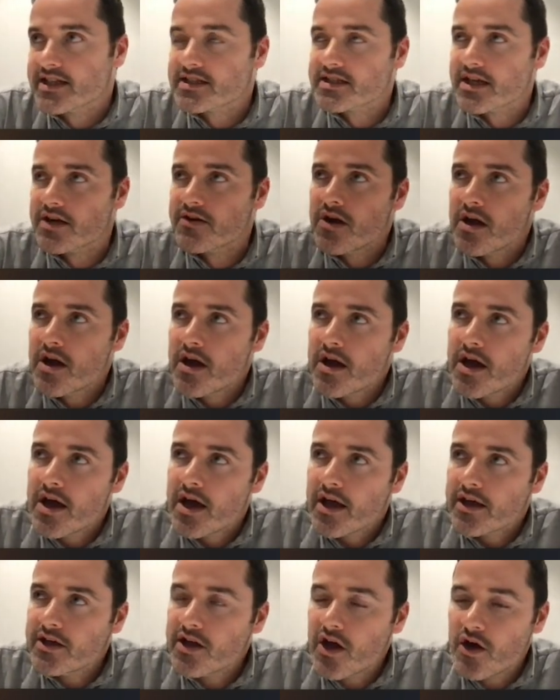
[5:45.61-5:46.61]
So
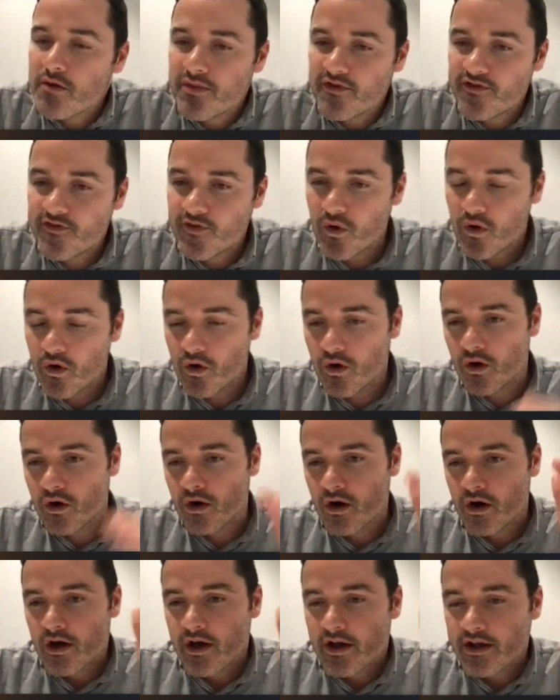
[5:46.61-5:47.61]
you know,
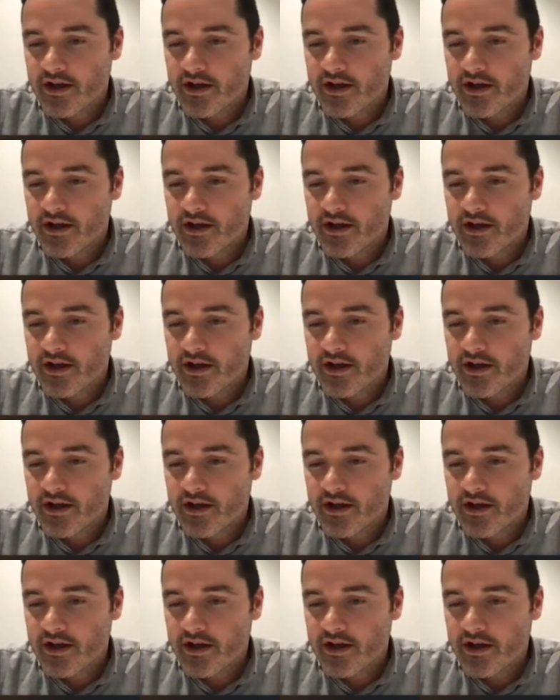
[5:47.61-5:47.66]
before,